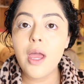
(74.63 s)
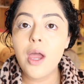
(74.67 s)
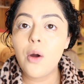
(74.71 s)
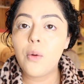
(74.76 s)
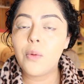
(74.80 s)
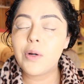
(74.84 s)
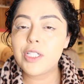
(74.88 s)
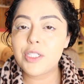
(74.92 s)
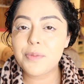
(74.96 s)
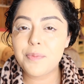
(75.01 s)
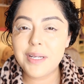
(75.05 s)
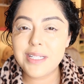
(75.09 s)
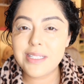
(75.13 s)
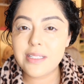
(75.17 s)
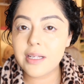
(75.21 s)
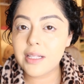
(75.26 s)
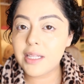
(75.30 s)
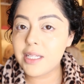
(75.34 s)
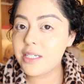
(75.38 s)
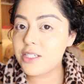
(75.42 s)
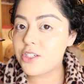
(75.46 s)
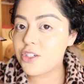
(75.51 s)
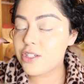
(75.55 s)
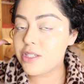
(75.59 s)
which
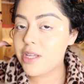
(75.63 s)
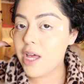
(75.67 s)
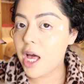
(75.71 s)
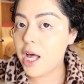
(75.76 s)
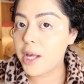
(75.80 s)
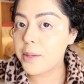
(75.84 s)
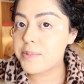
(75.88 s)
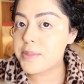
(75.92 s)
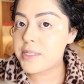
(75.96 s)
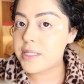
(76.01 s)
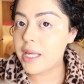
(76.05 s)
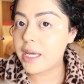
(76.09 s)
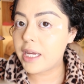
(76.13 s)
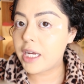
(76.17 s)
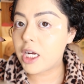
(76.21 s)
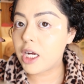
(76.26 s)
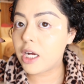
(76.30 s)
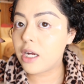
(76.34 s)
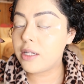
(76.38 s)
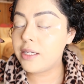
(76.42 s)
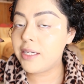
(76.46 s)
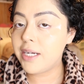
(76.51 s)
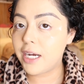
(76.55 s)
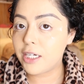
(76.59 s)
basically just helps like
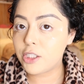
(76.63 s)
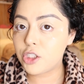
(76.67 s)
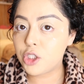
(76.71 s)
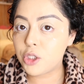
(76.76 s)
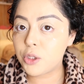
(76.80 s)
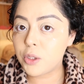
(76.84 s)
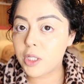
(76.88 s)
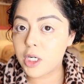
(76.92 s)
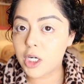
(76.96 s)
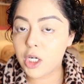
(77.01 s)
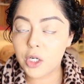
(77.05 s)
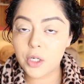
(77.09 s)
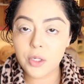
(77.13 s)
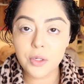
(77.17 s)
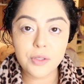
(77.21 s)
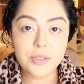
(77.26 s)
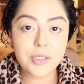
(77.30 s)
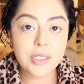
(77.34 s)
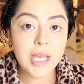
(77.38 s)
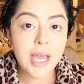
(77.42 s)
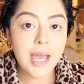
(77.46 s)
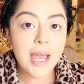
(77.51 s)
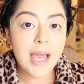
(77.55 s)
natural curls